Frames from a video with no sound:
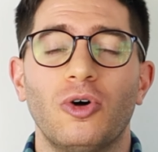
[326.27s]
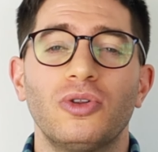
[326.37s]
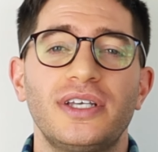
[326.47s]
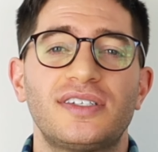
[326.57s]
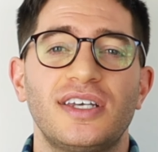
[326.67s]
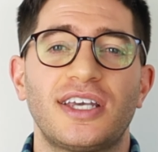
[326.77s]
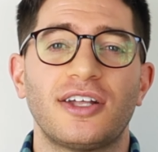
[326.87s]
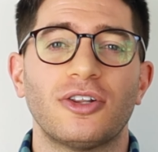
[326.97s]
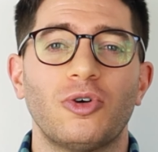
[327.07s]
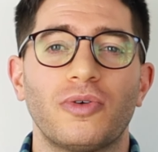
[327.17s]
only seeking
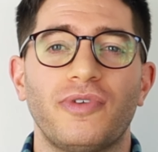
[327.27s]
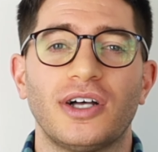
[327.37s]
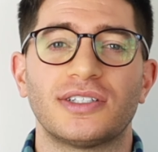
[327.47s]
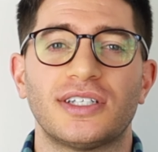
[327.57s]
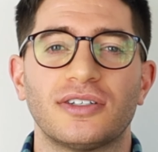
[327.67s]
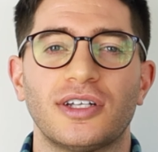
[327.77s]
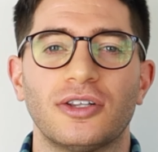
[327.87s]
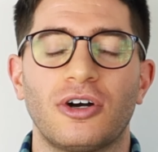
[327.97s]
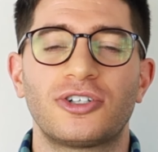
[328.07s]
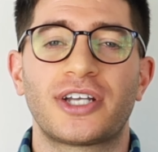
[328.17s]
lower volatility
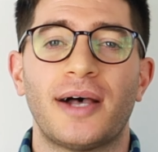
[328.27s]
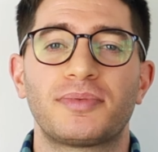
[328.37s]
large cap